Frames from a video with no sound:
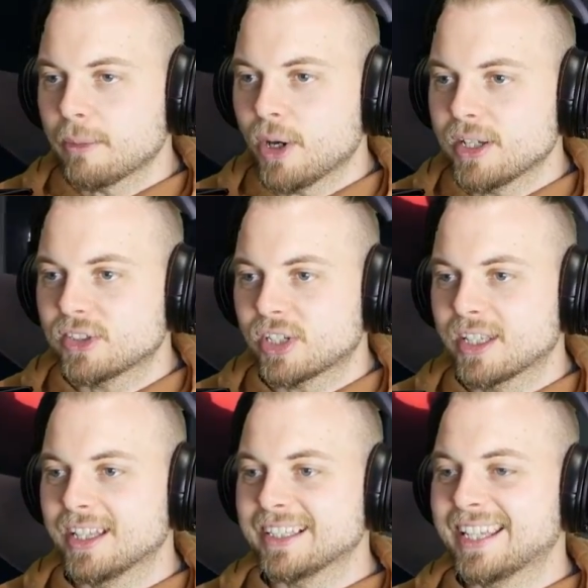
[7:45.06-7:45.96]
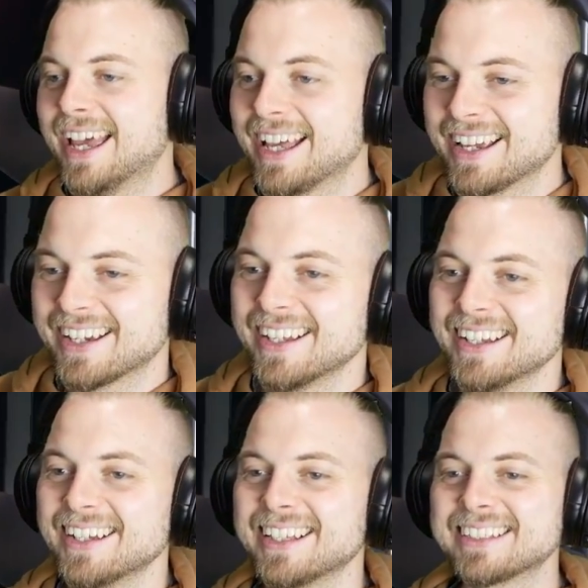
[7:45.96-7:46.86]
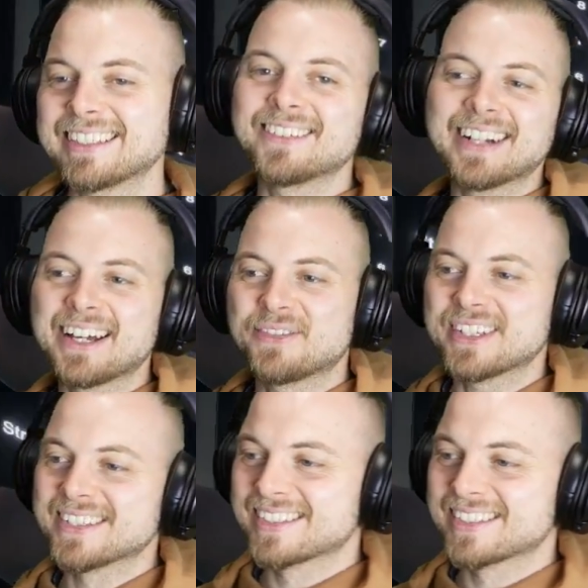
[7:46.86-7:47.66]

boys. Let's see what happens.